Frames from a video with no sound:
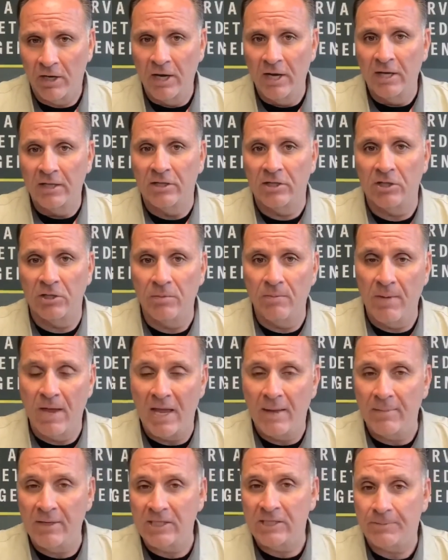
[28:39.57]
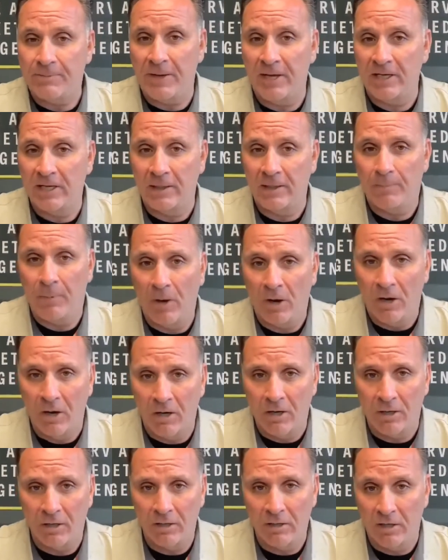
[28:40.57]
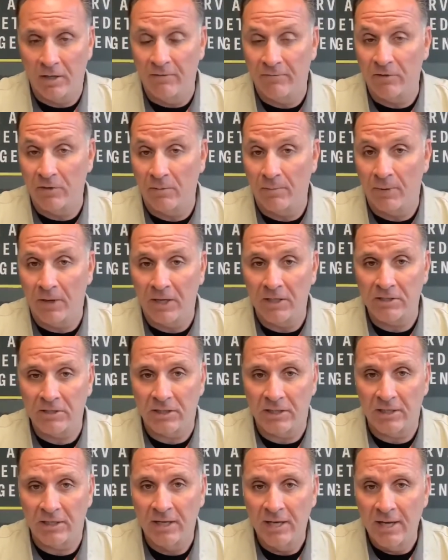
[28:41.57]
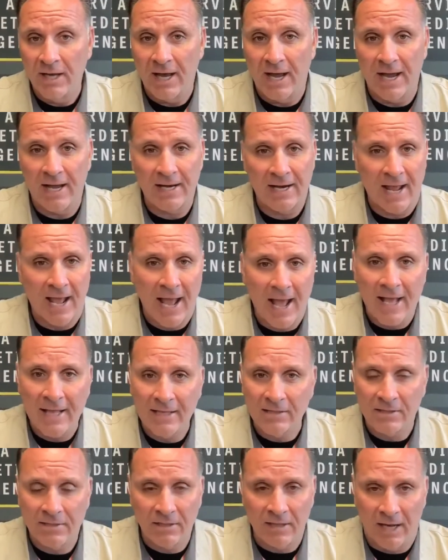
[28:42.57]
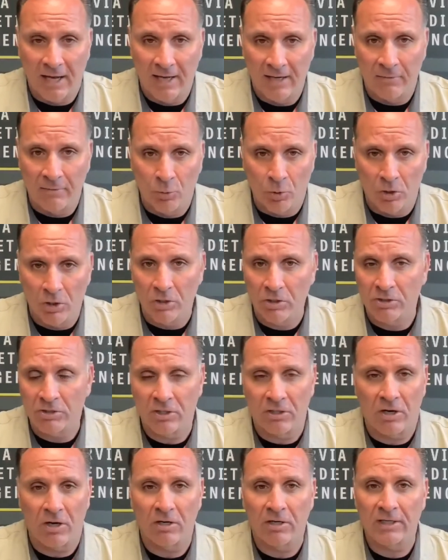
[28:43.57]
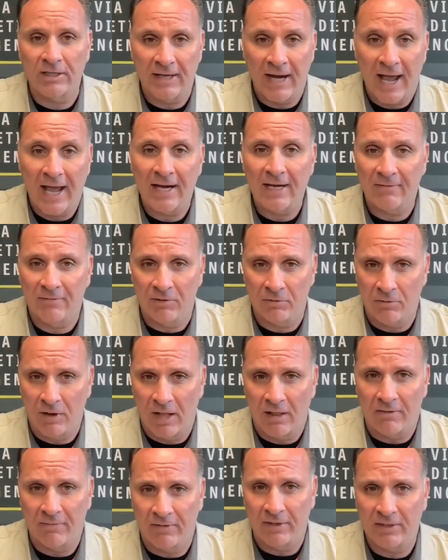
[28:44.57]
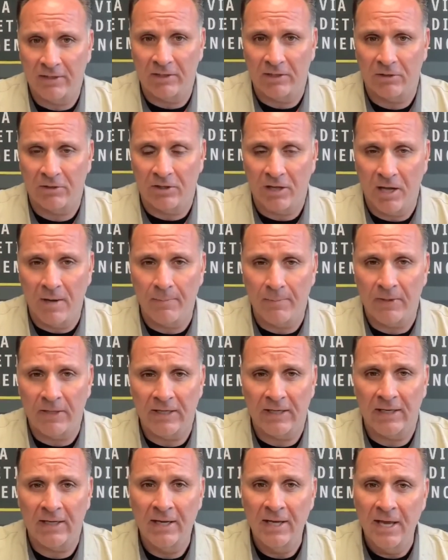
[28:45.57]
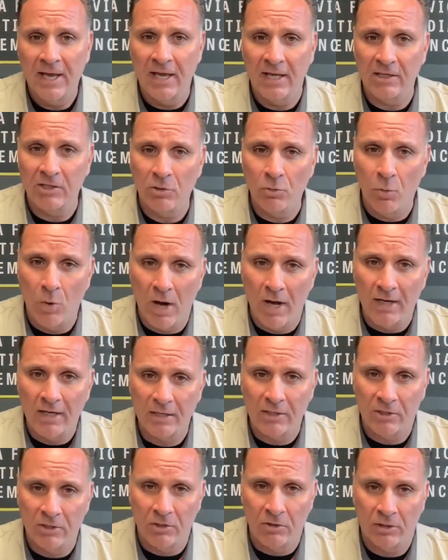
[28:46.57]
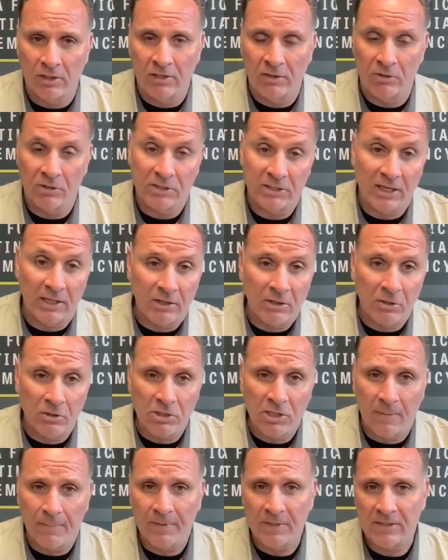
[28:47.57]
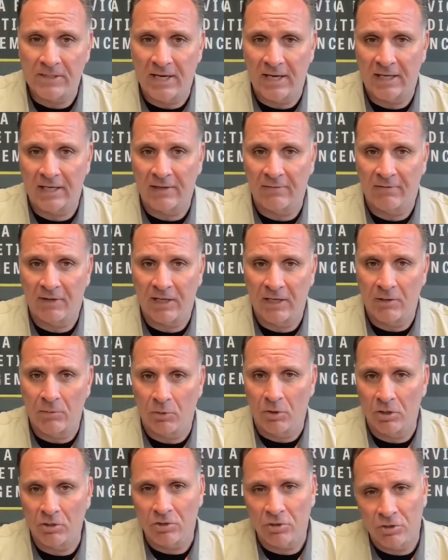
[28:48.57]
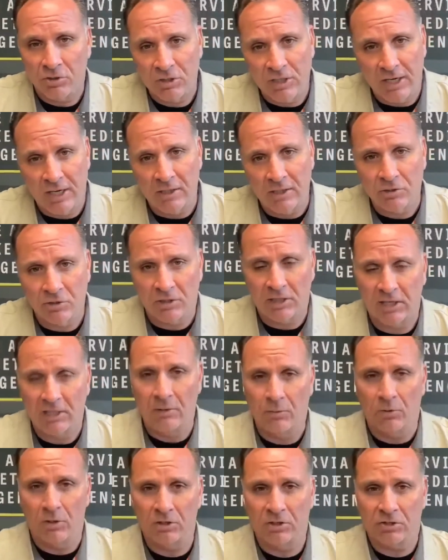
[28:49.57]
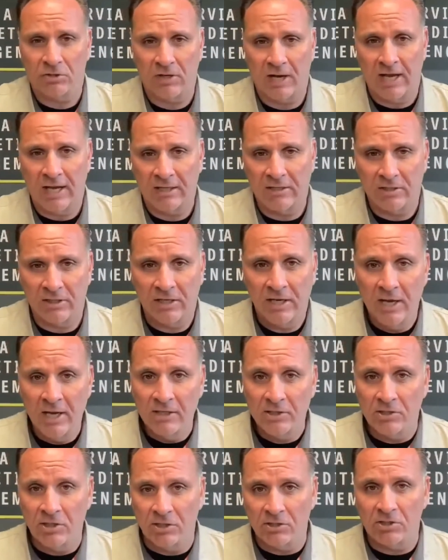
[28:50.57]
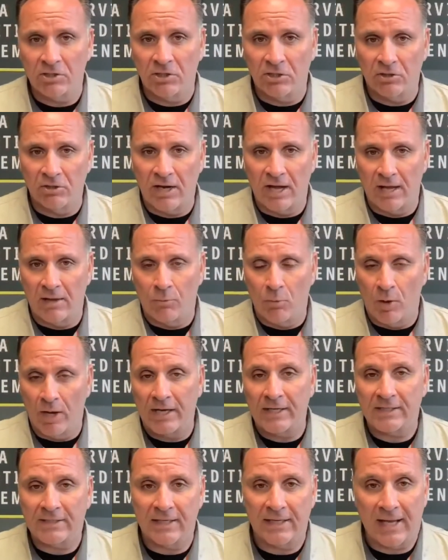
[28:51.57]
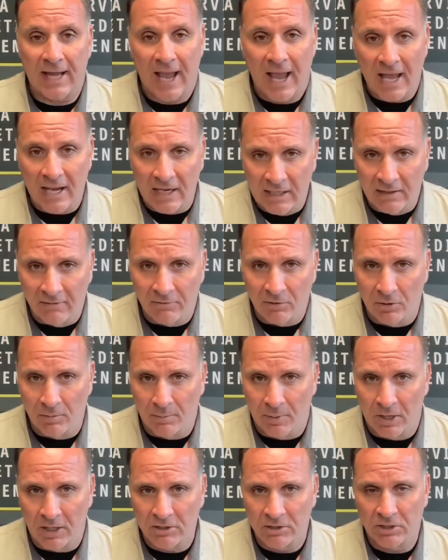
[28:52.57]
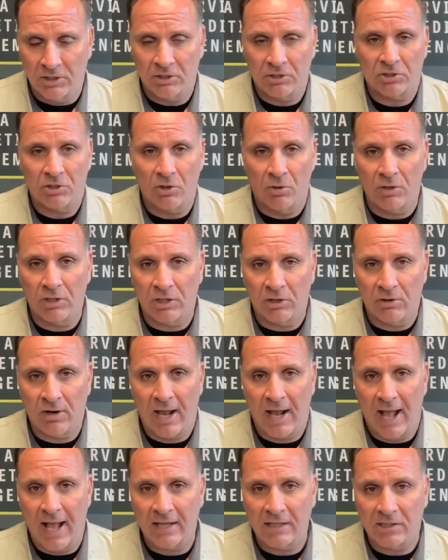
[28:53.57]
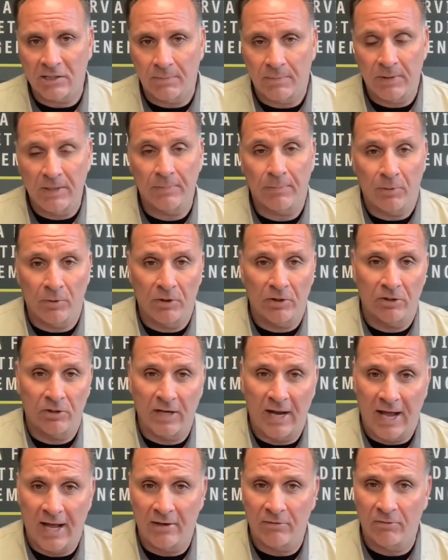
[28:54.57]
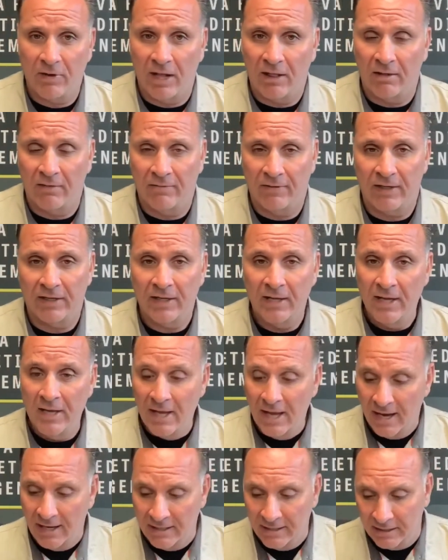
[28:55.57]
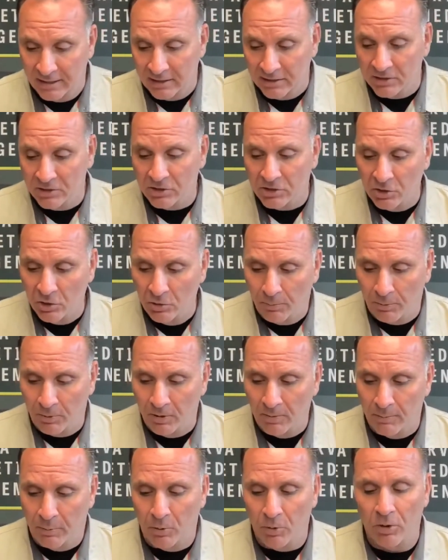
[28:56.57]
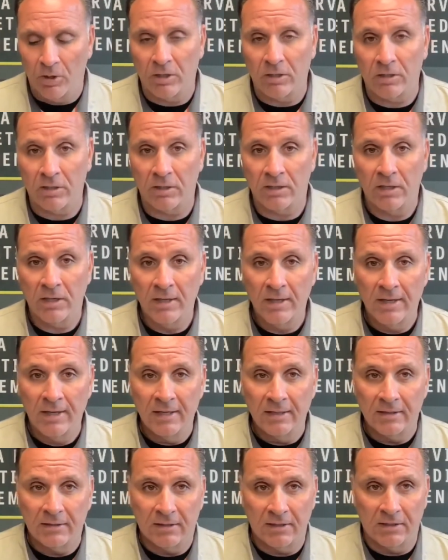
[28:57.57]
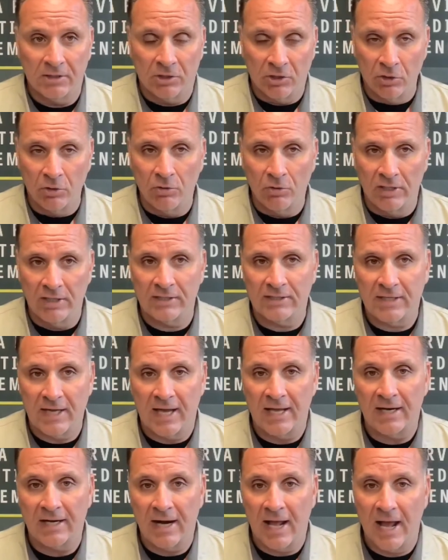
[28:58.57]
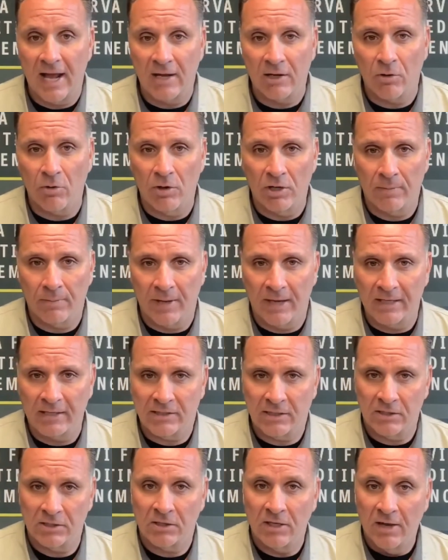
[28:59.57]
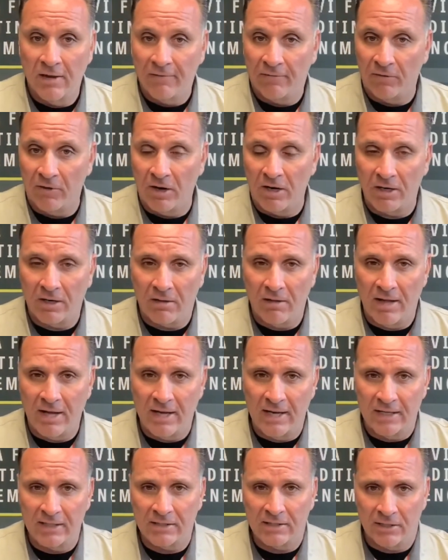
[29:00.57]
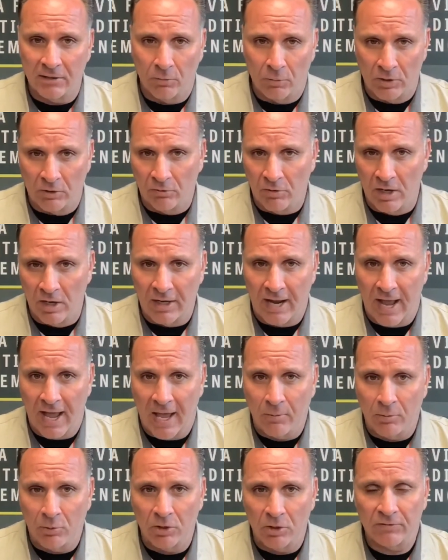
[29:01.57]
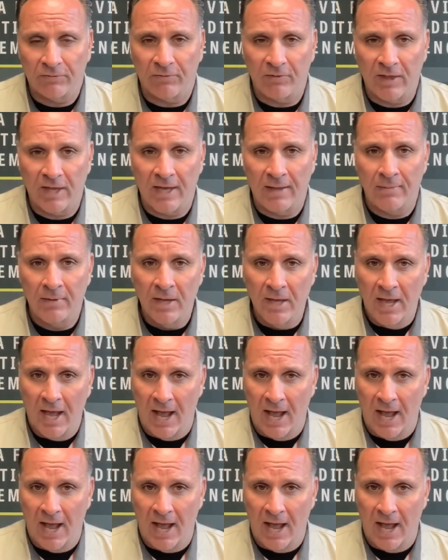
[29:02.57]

that you may be spending part of your budget on ads on words that are not even relevant to your company. And you want to do either set those up as negative keywords or change your keyword strategy such that you're not wasting any of your budget showing your ads to people that are non-relevant. I think it's super important to do this on an ongoing basis. For our clients that we run AdWords for them, I'm